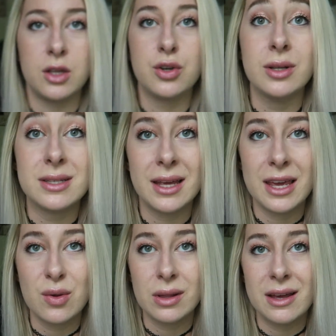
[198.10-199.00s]
you can
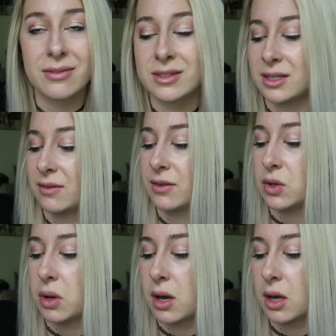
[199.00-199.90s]
say you lift if
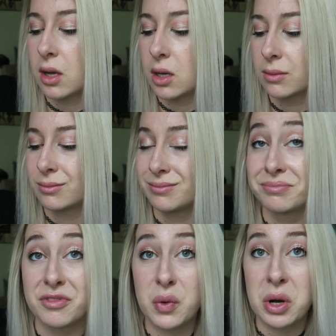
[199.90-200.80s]
you
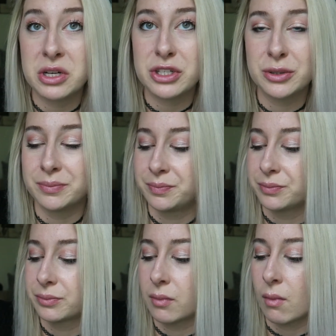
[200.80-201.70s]
want to.
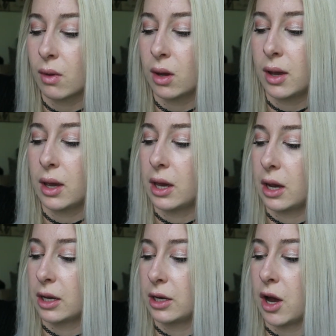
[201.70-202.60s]

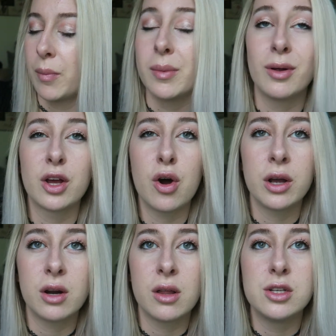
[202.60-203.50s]
You know how people are like, oh,
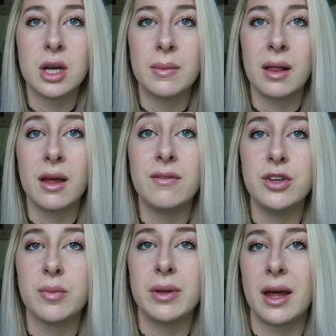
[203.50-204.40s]
I go to the gym, I
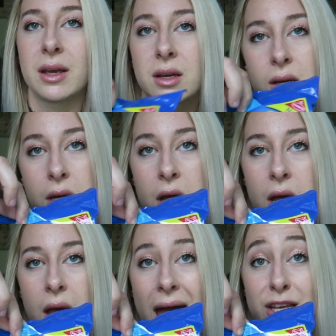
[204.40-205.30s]
lift. You could be like,
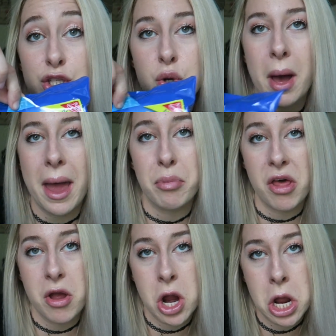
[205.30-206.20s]
as do I,
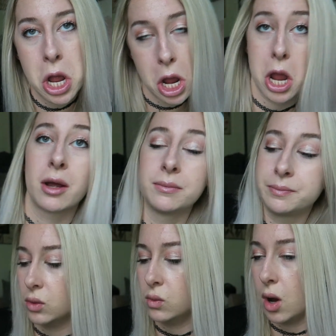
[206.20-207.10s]
brother.
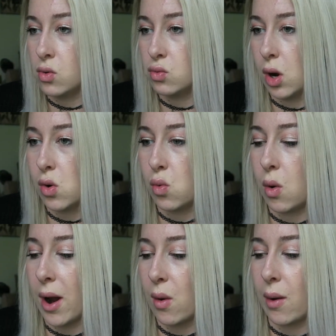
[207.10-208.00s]
Oh,
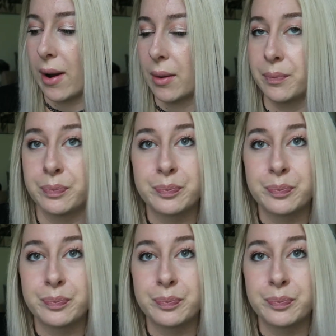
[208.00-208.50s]
wow, wow, wow.